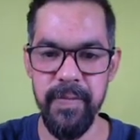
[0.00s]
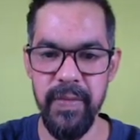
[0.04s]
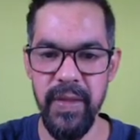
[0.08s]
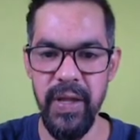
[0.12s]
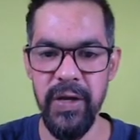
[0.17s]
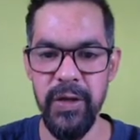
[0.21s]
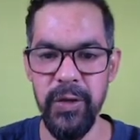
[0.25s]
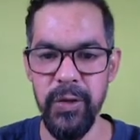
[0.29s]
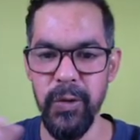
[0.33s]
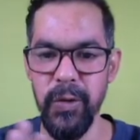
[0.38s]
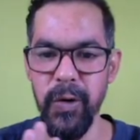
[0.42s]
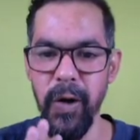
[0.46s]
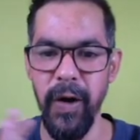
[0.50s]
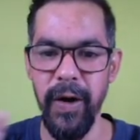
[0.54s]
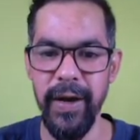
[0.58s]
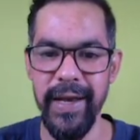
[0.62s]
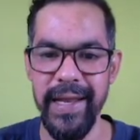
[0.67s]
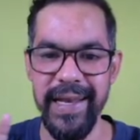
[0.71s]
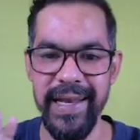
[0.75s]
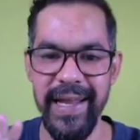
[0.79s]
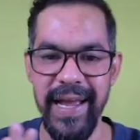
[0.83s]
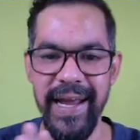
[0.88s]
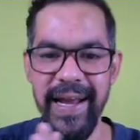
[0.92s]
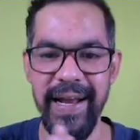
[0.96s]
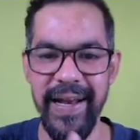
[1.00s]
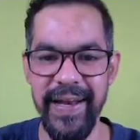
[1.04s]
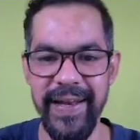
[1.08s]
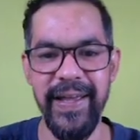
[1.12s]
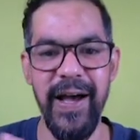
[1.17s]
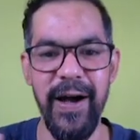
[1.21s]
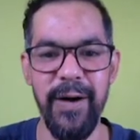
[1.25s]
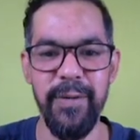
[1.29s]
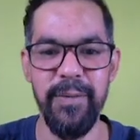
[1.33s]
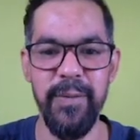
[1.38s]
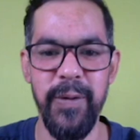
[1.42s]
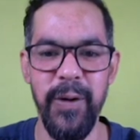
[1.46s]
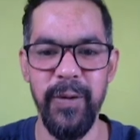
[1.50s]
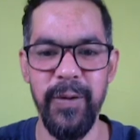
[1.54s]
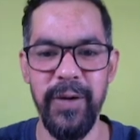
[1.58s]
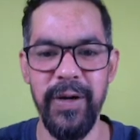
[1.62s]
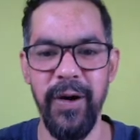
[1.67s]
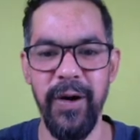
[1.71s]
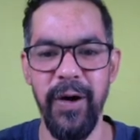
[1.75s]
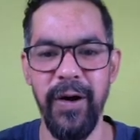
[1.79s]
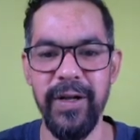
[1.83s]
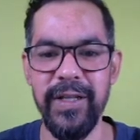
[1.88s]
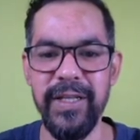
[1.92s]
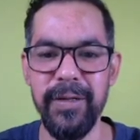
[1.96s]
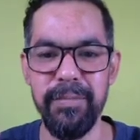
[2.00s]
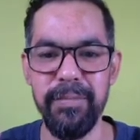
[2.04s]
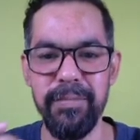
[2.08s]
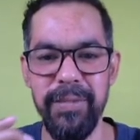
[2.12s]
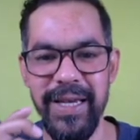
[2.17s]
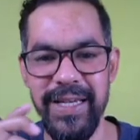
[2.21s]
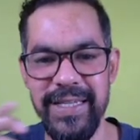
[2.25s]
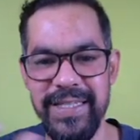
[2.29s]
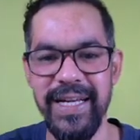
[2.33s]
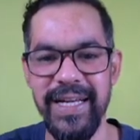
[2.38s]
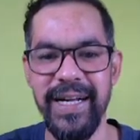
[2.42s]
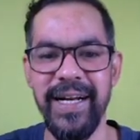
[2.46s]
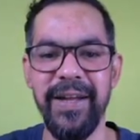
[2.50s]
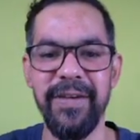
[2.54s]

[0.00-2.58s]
you got an idea about or the basic